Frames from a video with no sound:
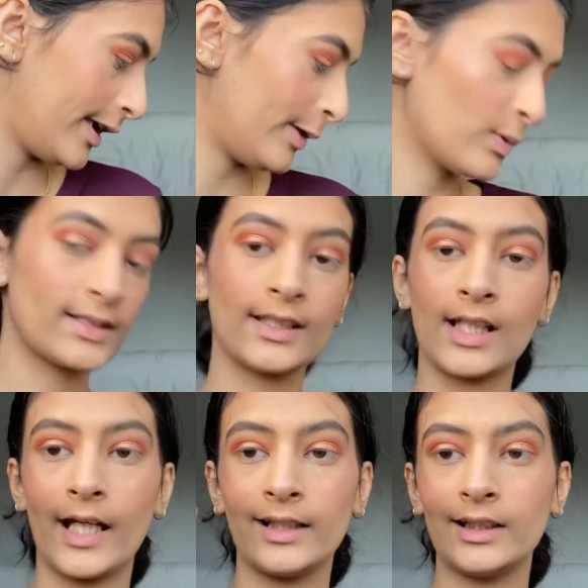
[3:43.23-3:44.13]
it was the
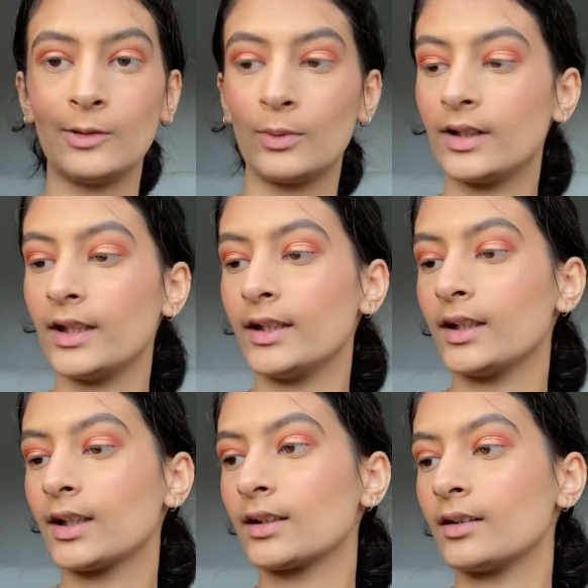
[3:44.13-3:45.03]
Kylie with the
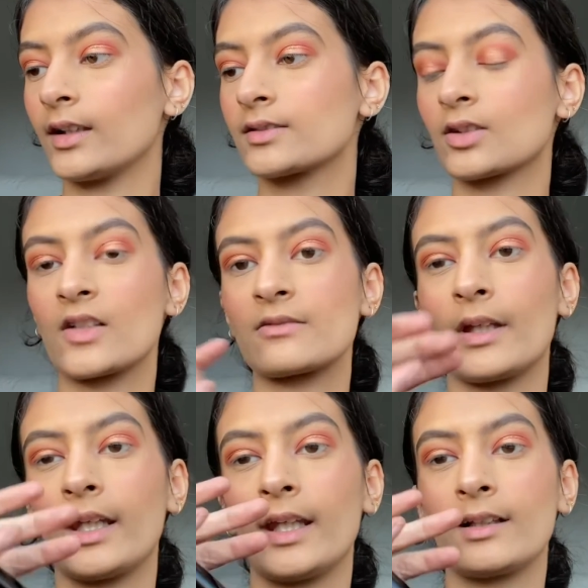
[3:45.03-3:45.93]
NYX
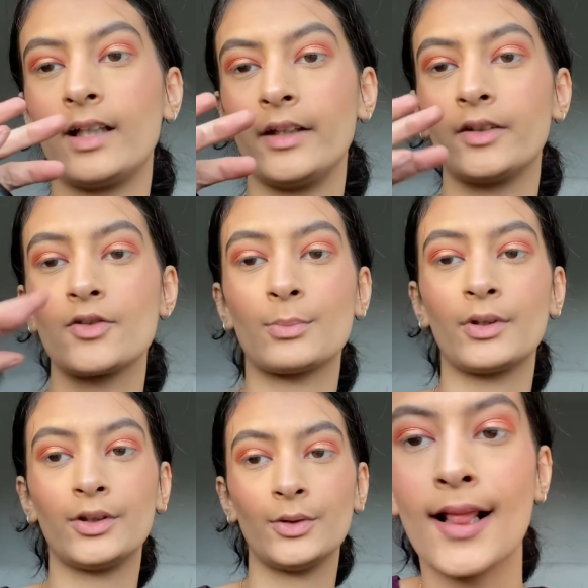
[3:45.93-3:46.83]
Cosmetic liner, so I'm
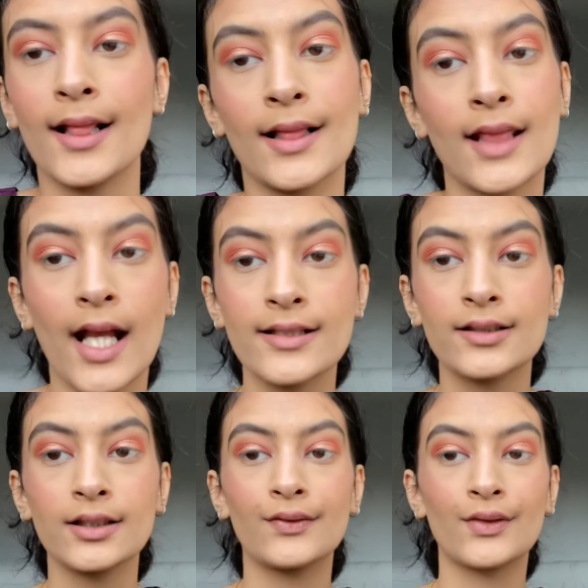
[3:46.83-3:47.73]
gonna use it.
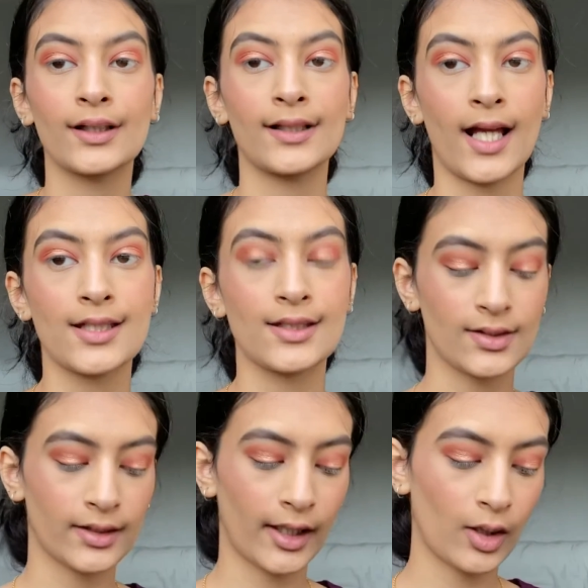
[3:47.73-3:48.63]
Lastly, for lashes
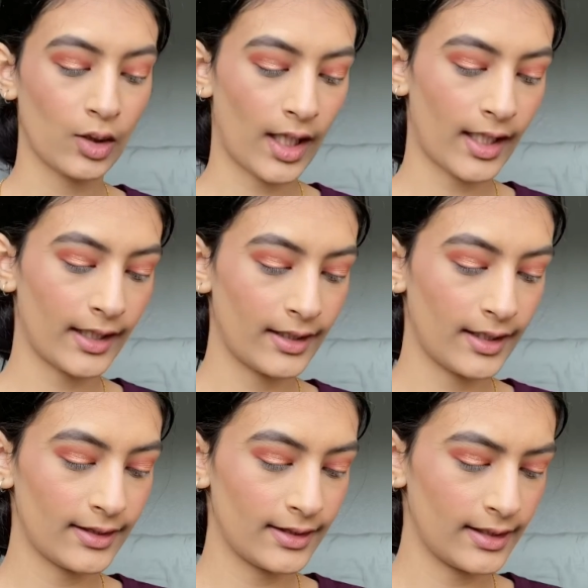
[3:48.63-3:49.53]
now, I
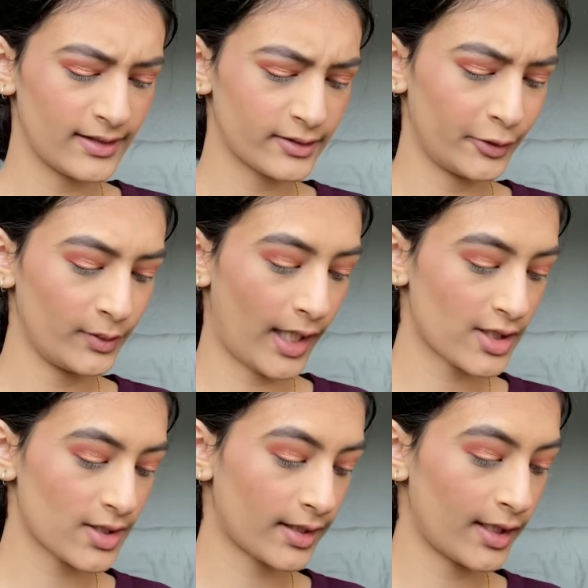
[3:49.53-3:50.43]
did these new
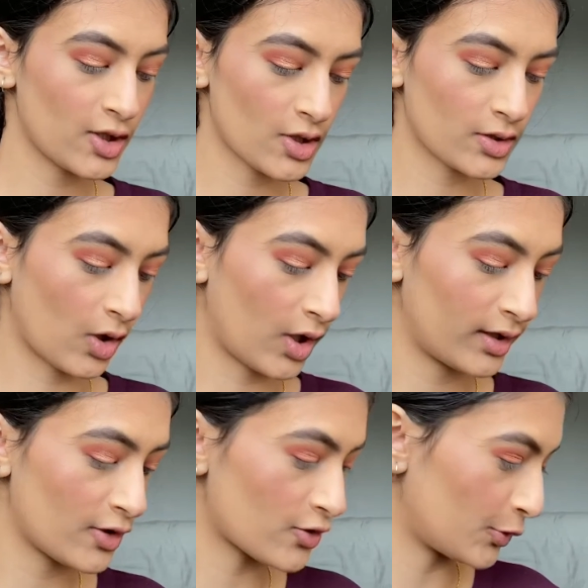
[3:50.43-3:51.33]
lashes that I just got.
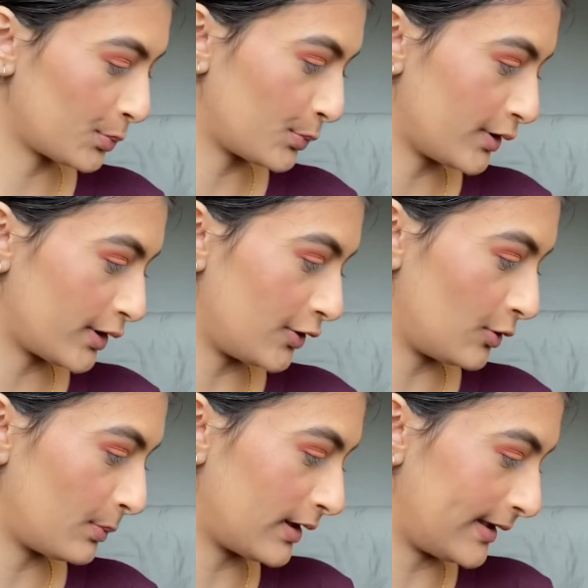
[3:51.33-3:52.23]
They're super
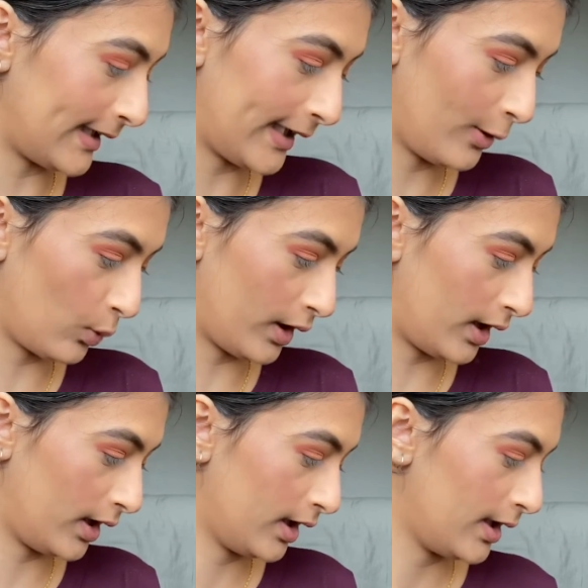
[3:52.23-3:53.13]
cute, but I didn't
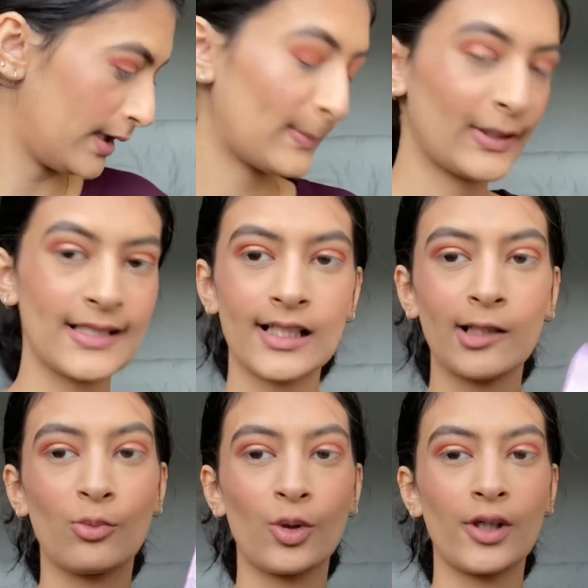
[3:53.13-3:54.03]
win. But it's like
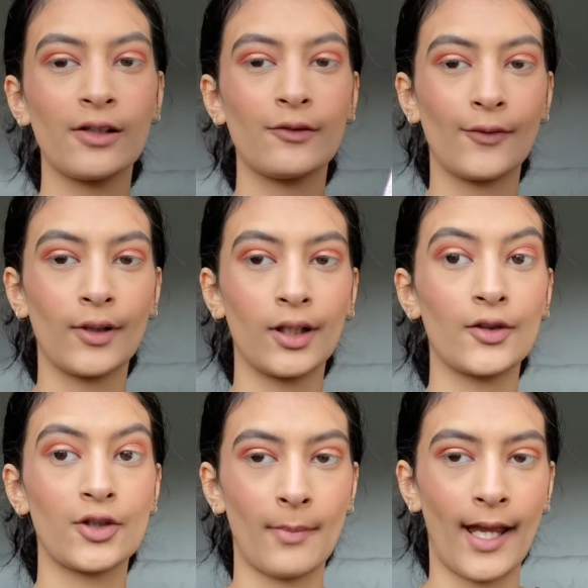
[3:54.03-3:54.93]
more of a fuller,
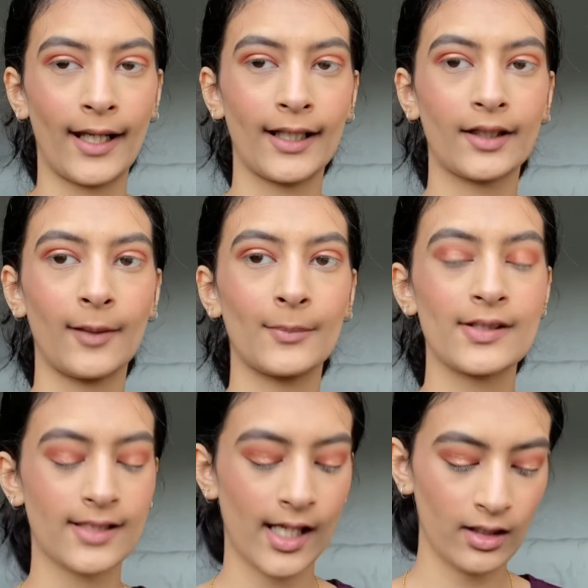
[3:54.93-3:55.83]
dramatic type of
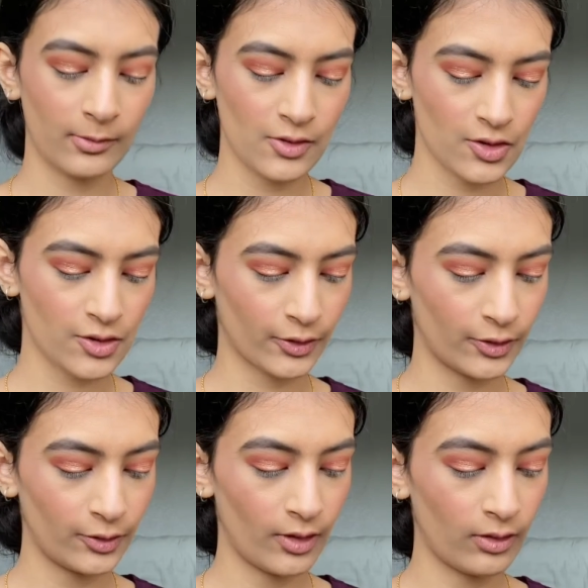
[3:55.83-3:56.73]
style. Let me just show
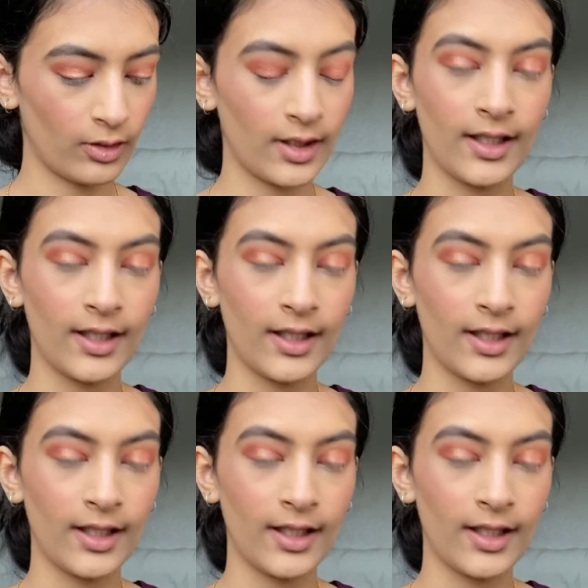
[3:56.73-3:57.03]
you though.